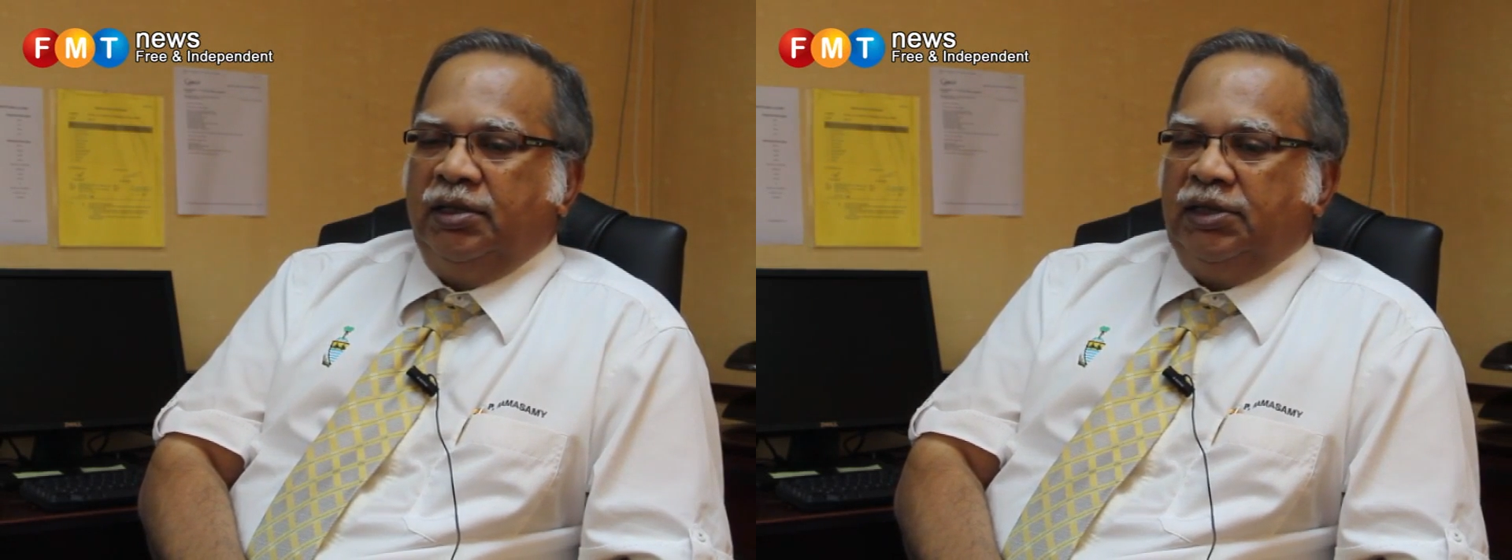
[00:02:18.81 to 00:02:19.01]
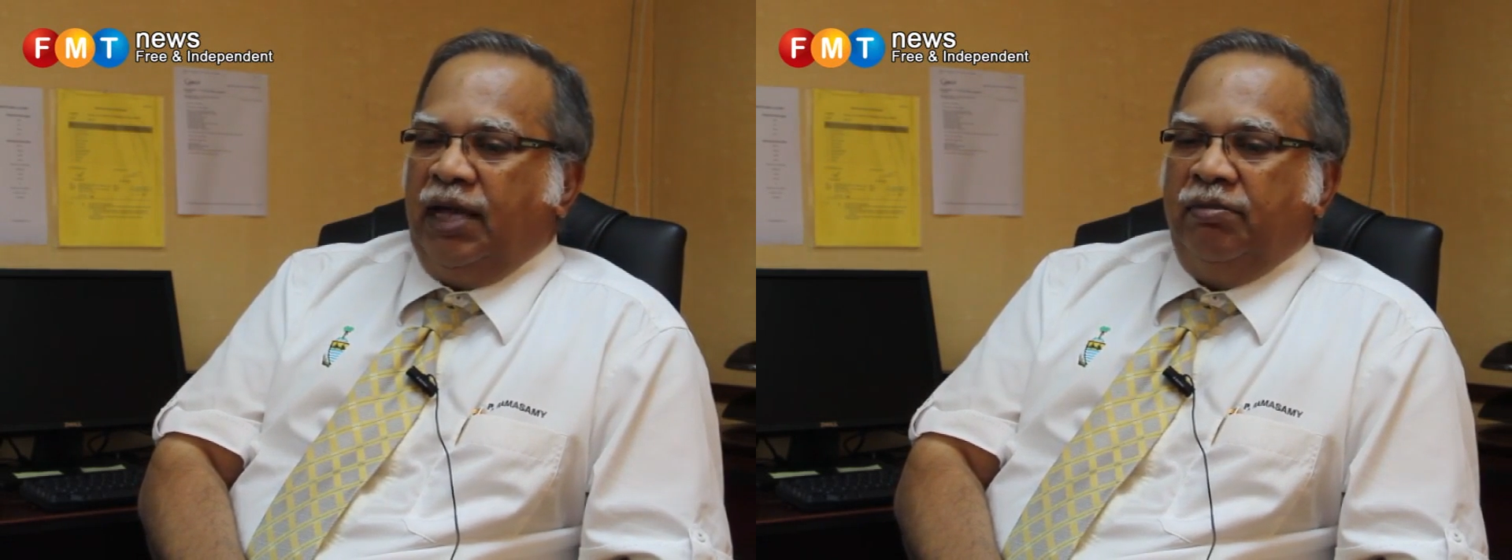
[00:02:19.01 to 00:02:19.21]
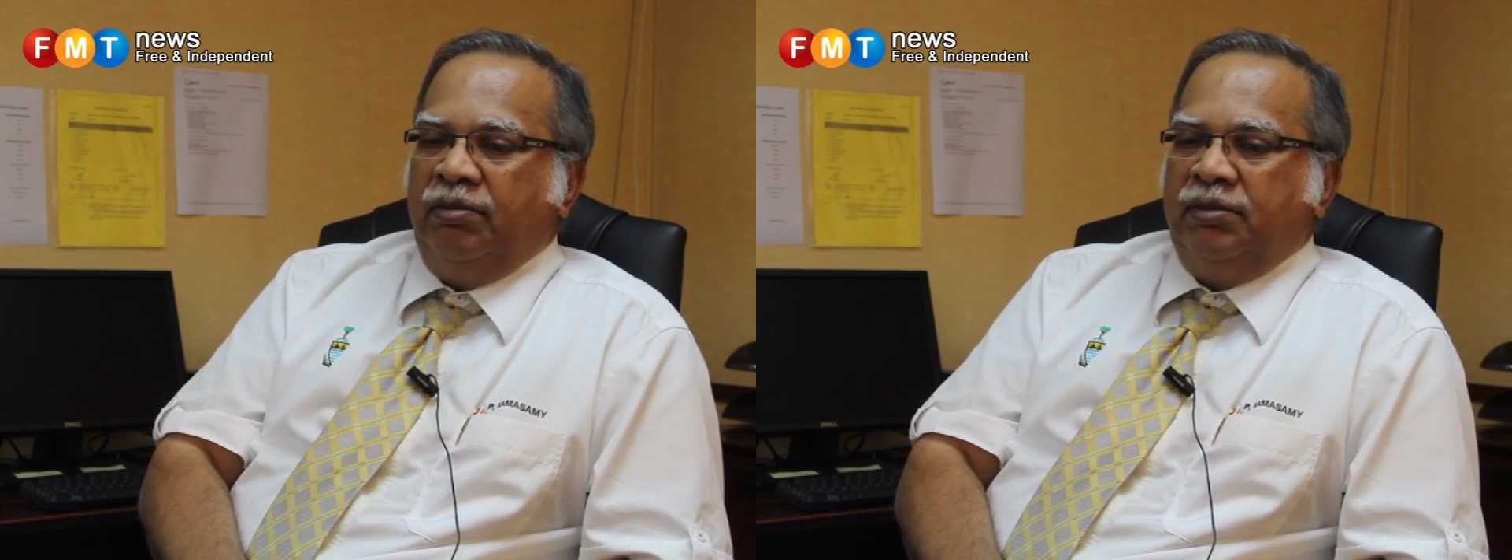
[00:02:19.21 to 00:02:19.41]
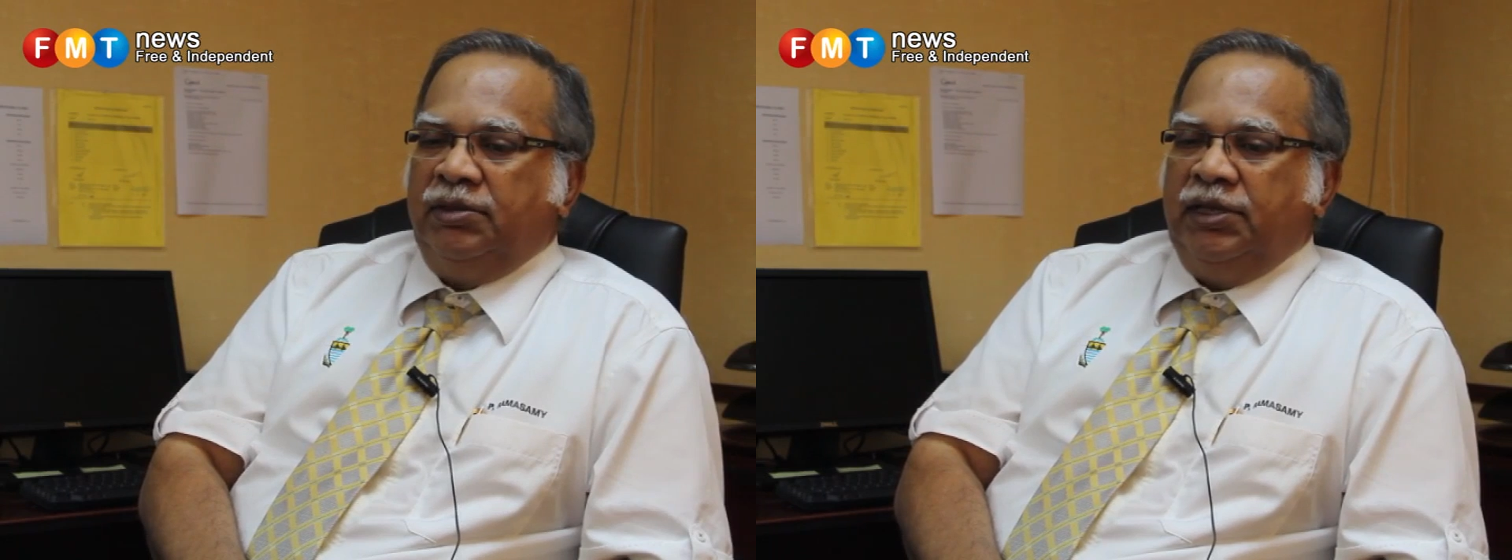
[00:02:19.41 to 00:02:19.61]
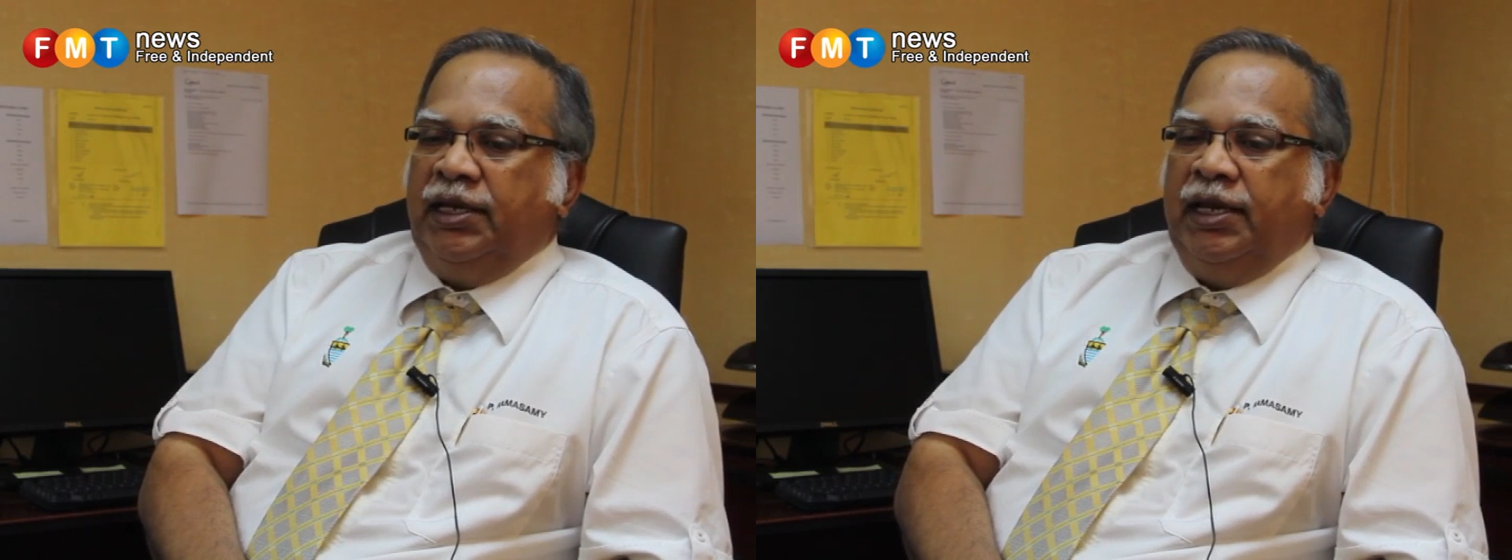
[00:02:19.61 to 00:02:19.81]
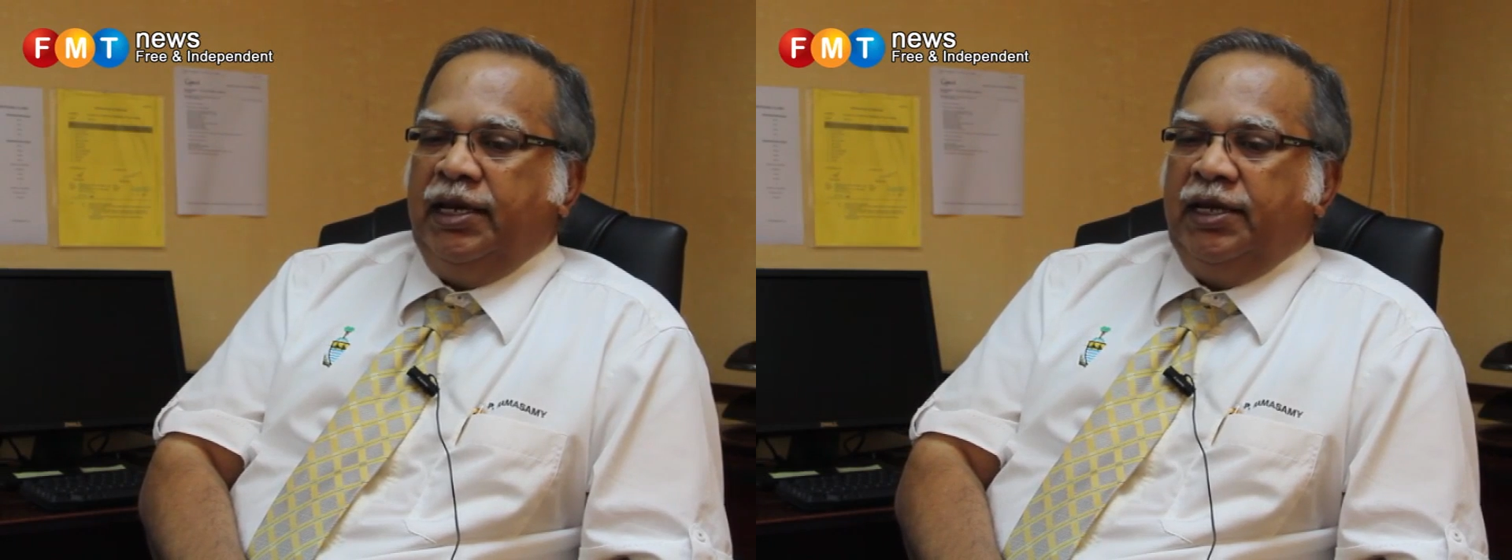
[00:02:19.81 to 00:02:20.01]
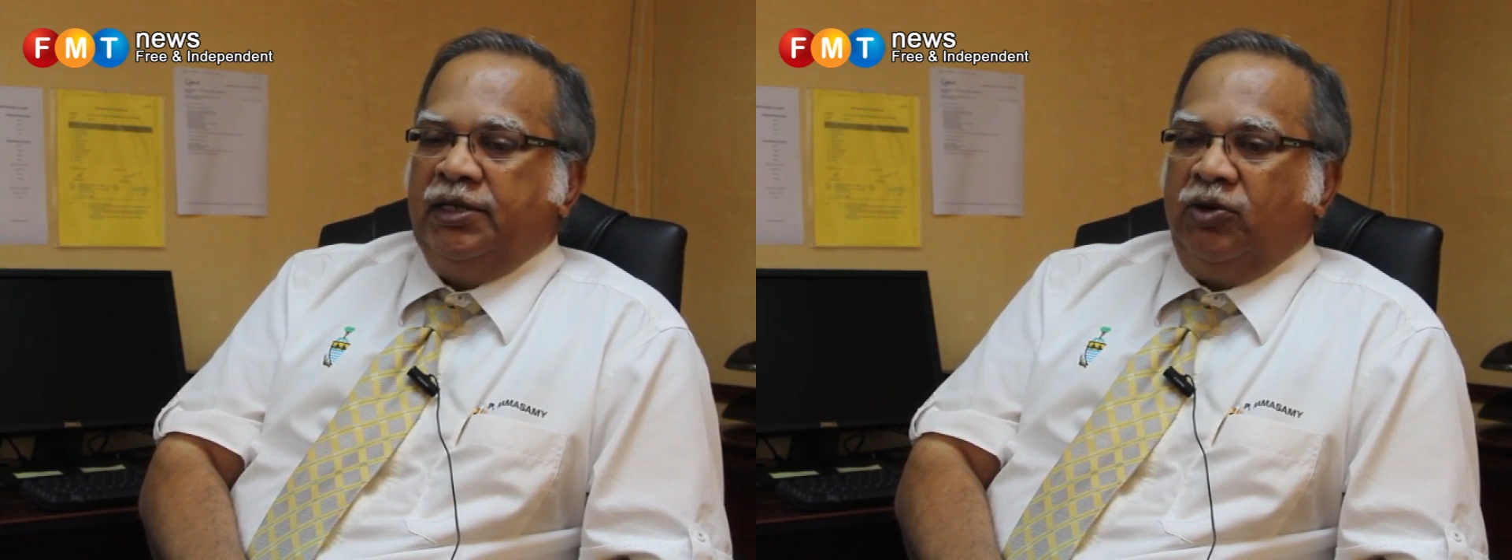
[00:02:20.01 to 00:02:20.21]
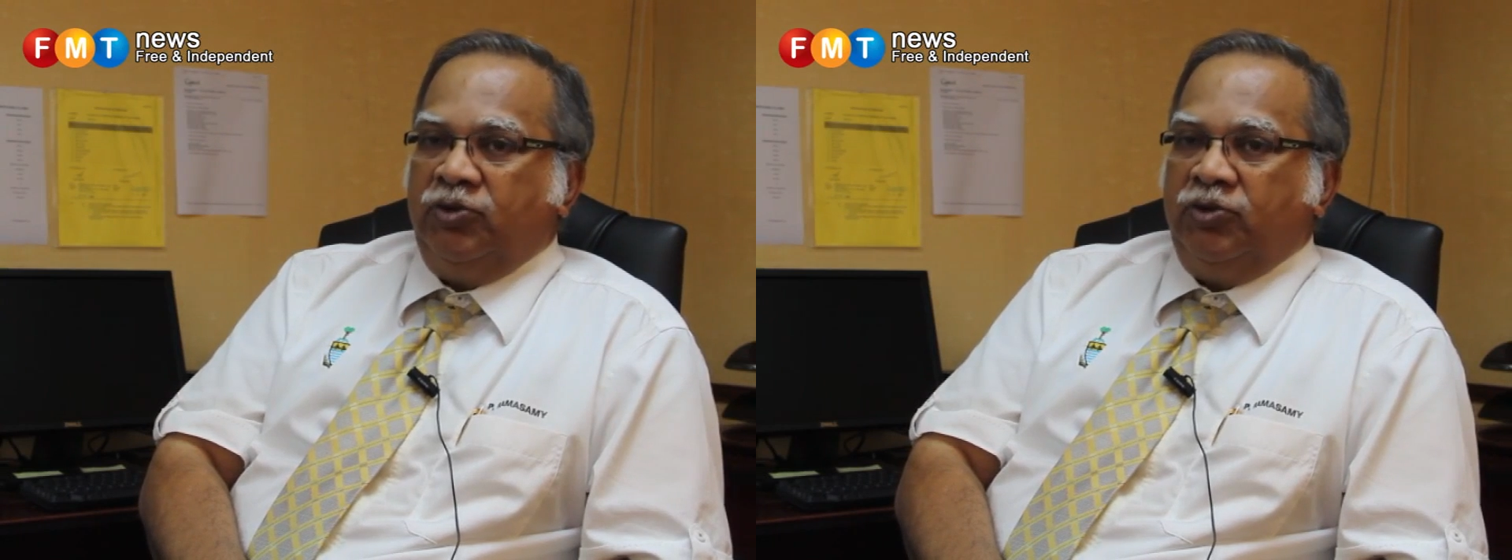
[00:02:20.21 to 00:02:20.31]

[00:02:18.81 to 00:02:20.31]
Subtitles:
Some senior leaders